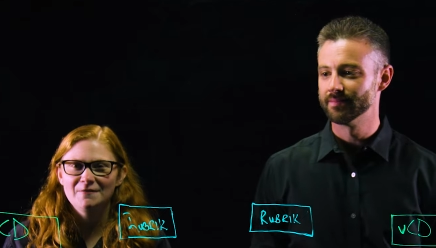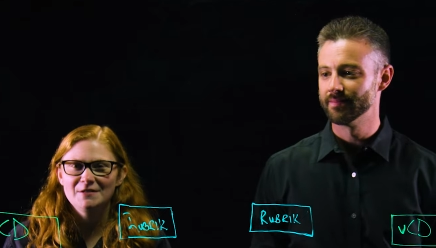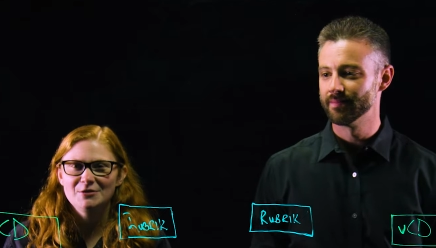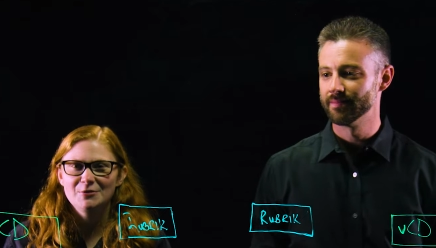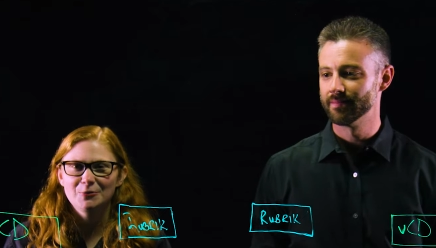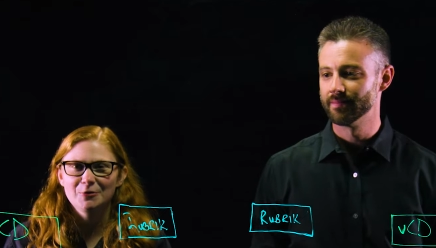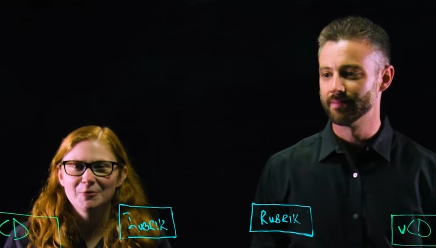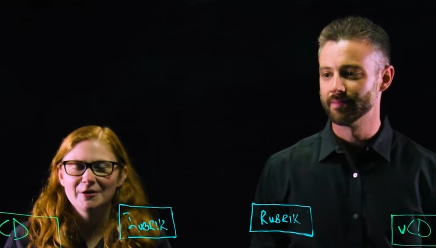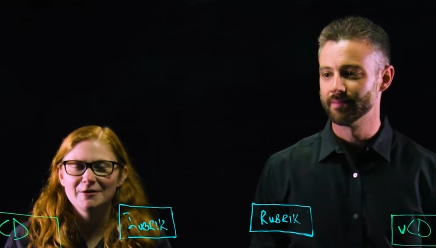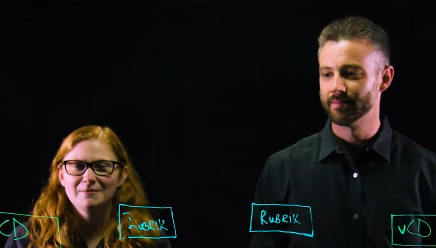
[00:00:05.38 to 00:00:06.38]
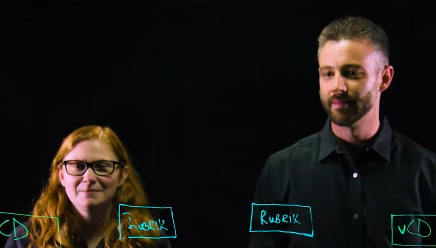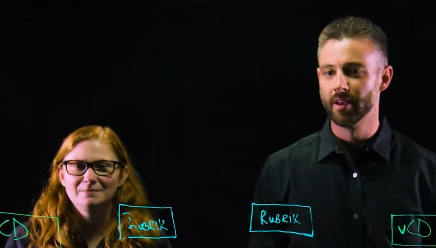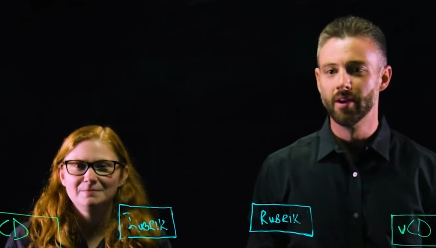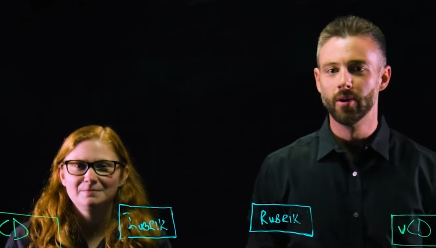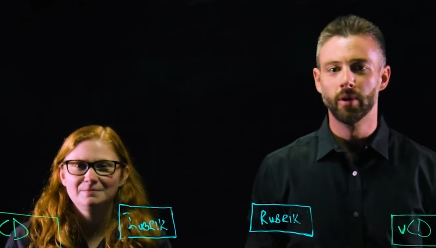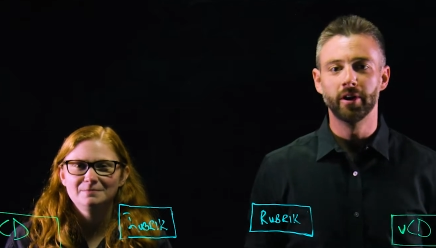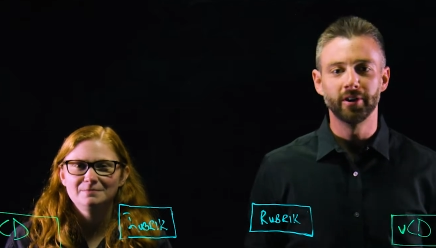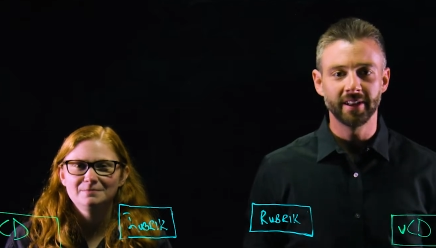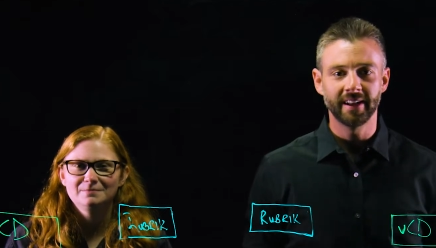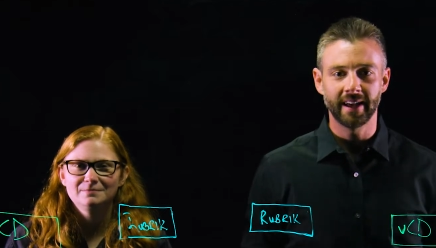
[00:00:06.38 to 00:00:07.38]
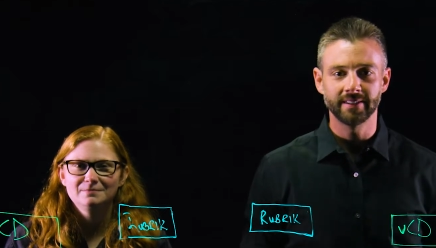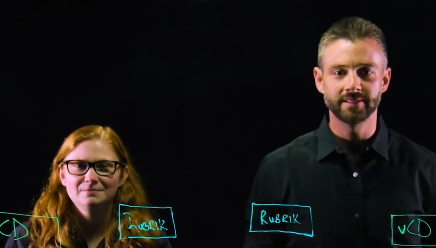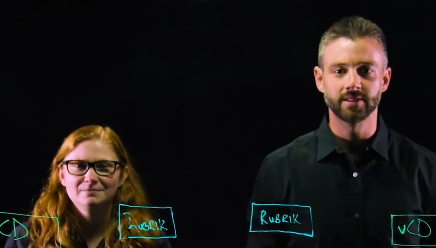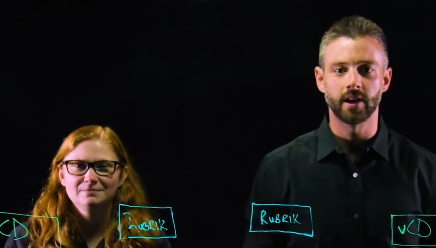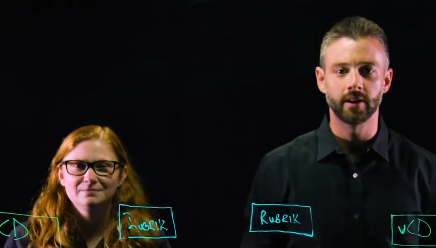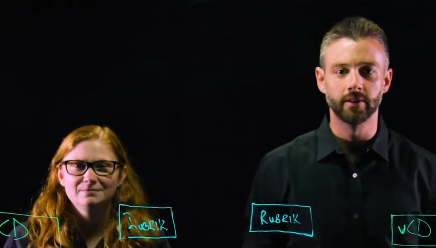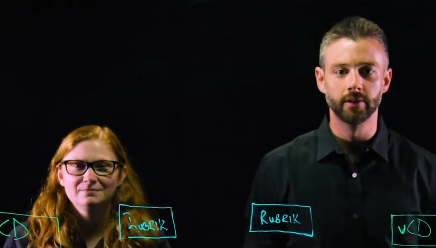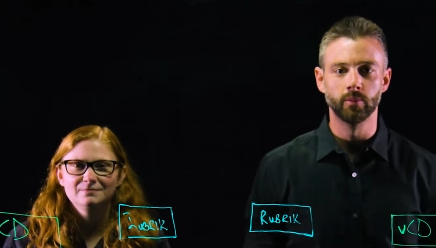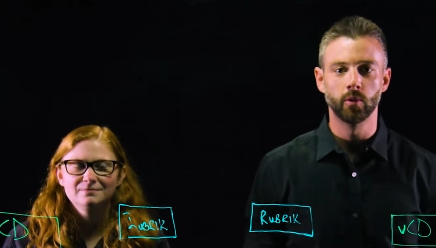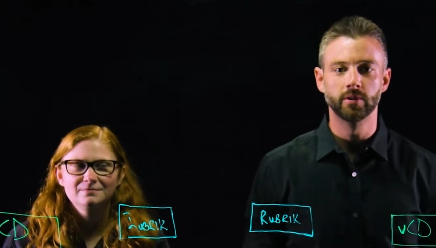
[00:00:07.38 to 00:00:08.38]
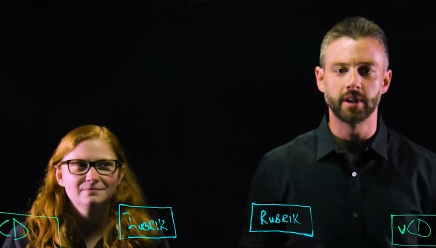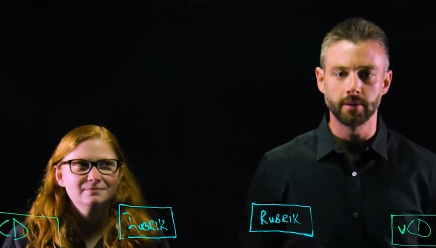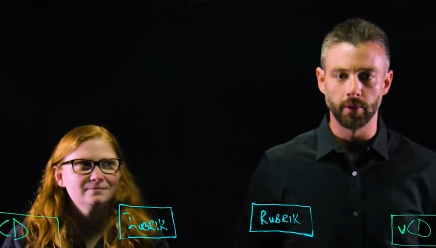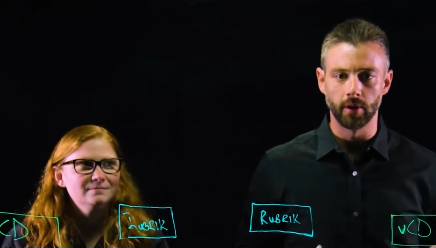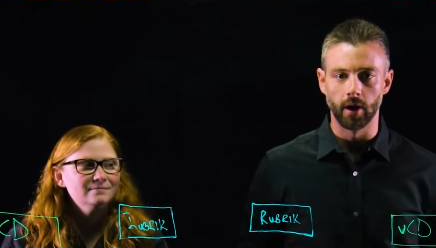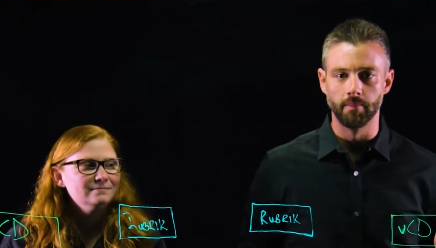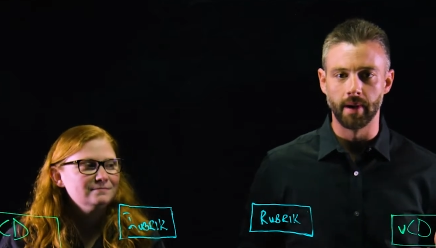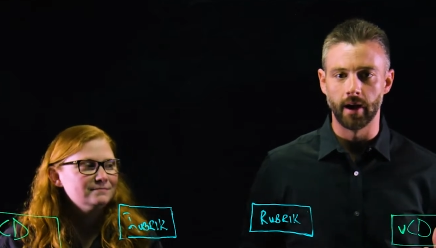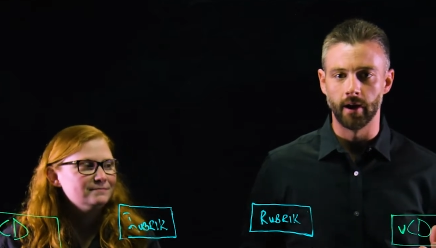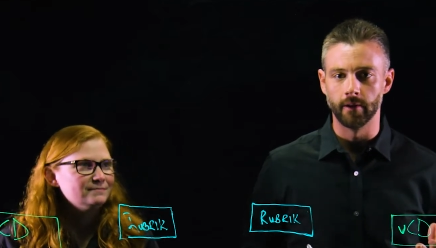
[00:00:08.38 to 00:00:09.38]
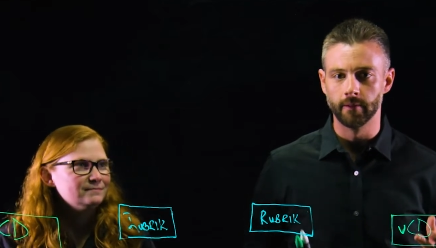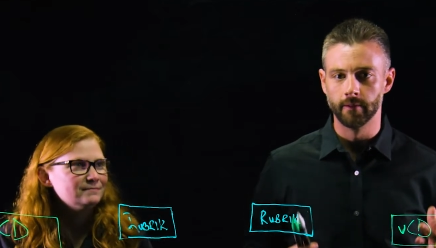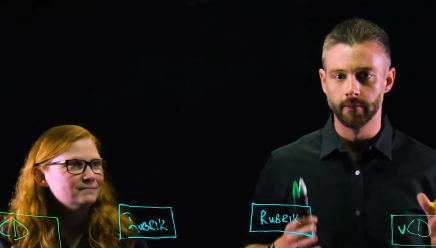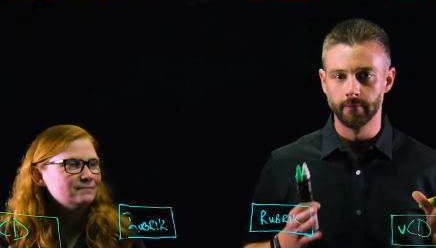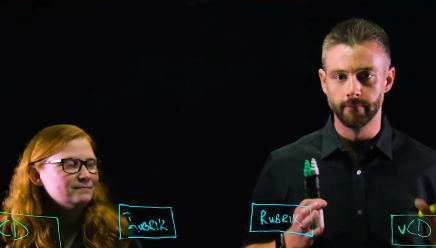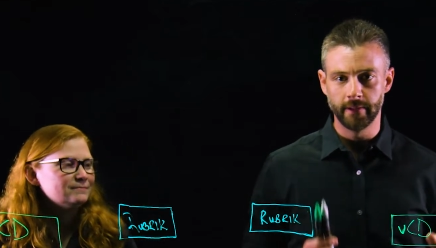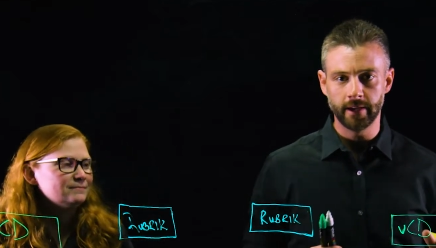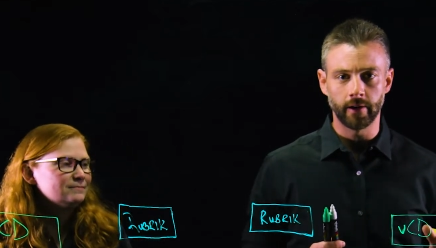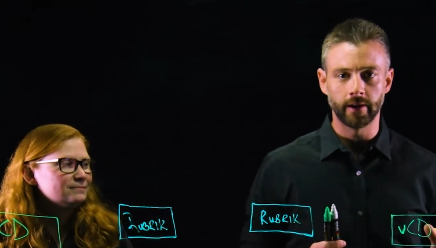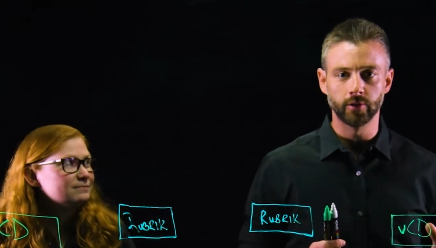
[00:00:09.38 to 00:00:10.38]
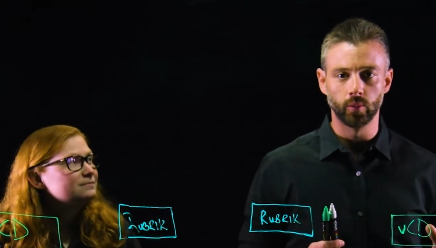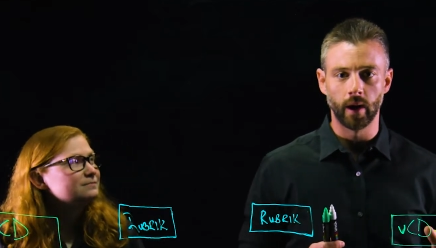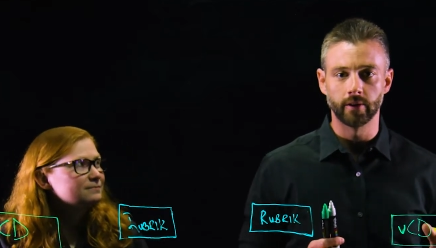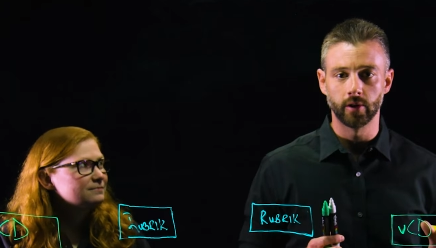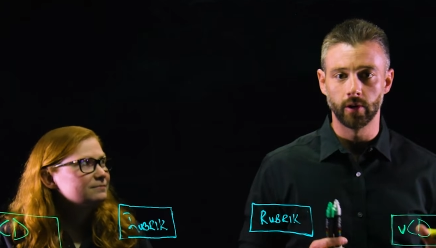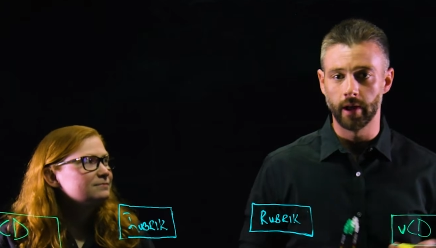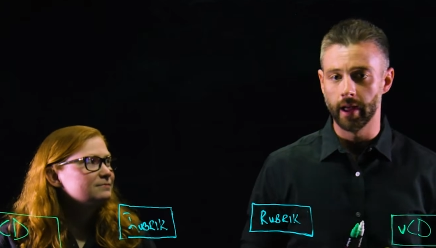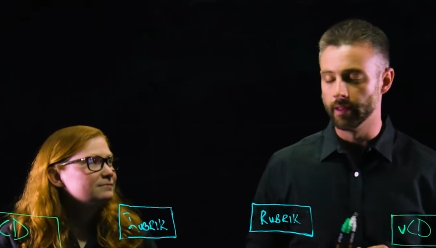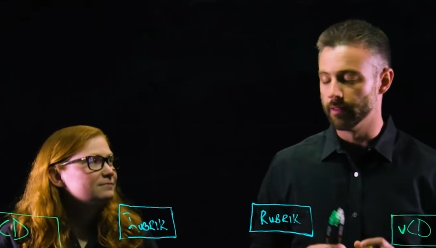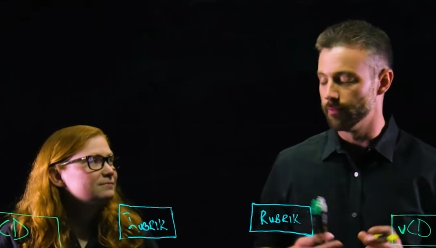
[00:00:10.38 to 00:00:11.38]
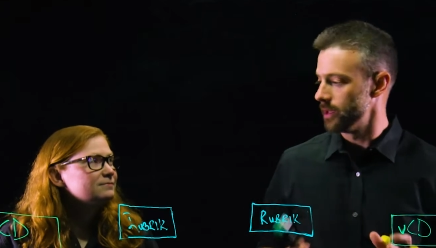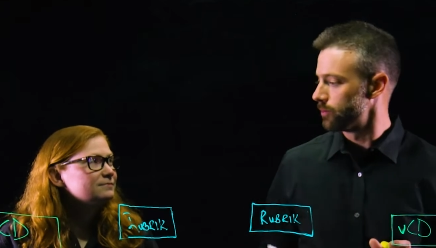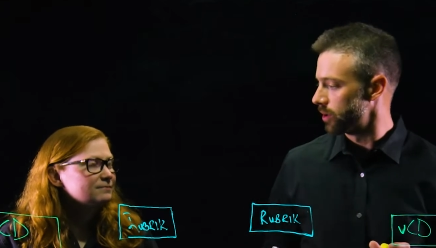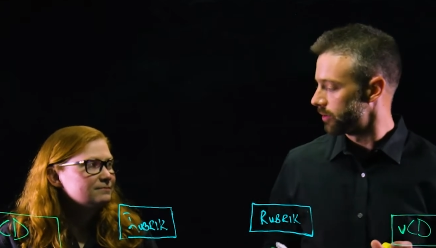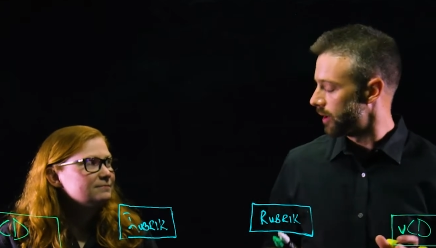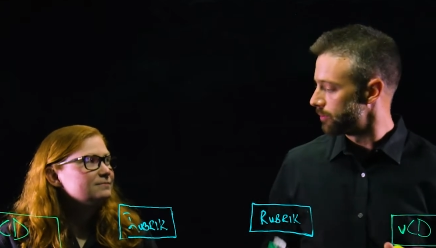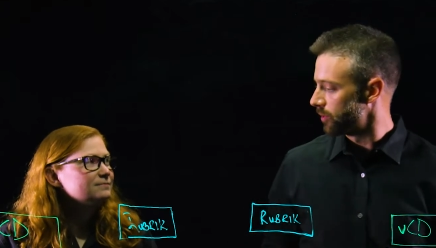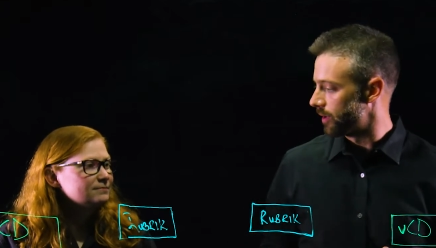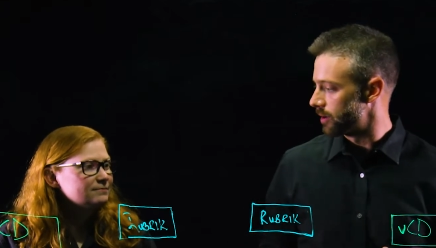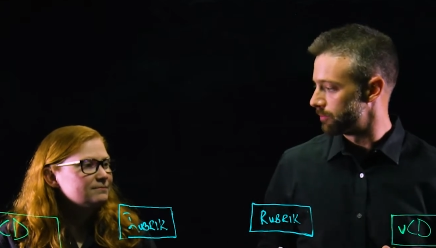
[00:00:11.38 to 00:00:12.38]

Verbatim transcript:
Speaker 1: Fitzhugh with Rubrik.
Speaker 2: We're here today to talk a little more deeper about vCloud Director and the VMware Cloud Provider